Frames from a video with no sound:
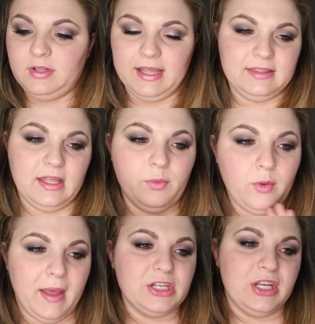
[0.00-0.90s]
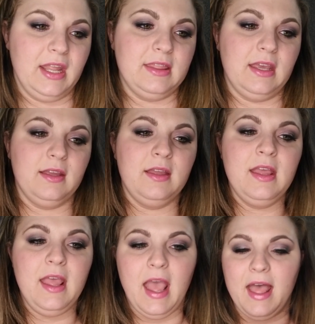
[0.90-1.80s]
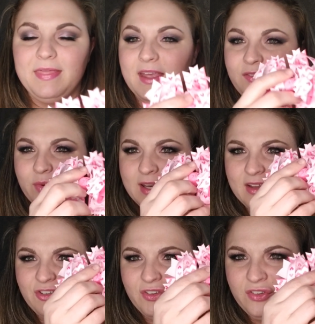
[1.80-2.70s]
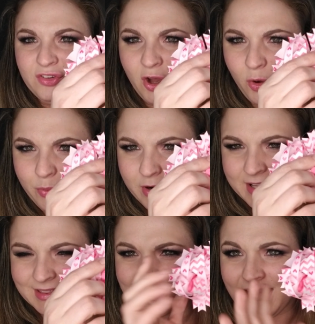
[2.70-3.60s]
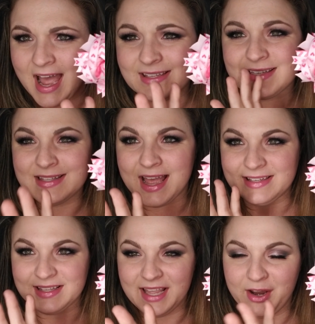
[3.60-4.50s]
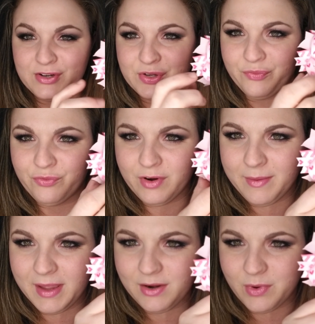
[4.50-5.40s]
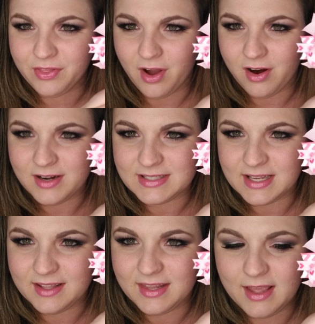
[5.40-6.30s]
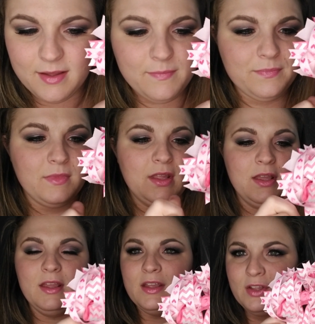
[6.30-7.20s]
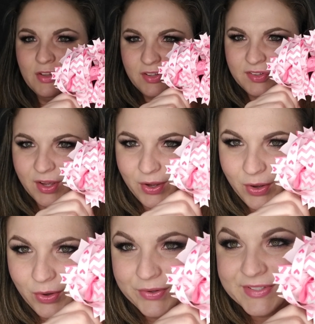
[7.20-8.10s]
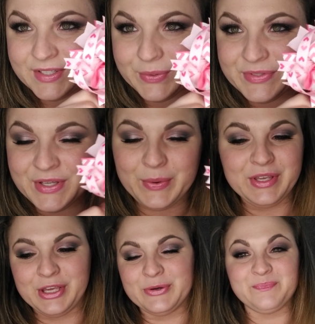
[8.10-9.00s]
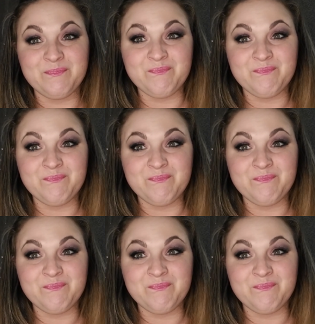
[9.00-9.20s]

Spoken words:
Like they will match anything. And this one is just so pretty. Lots and lots of layers of ribbon with hearts on them. So cute.